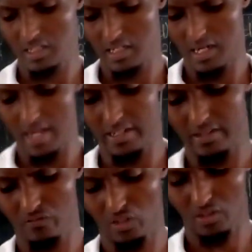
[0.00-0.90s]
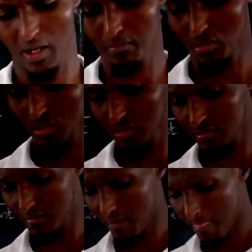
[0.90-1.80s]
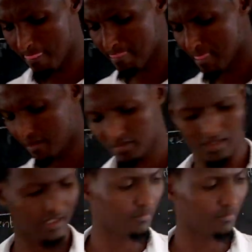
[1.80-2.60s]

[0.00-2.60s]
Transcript: Add, for example, let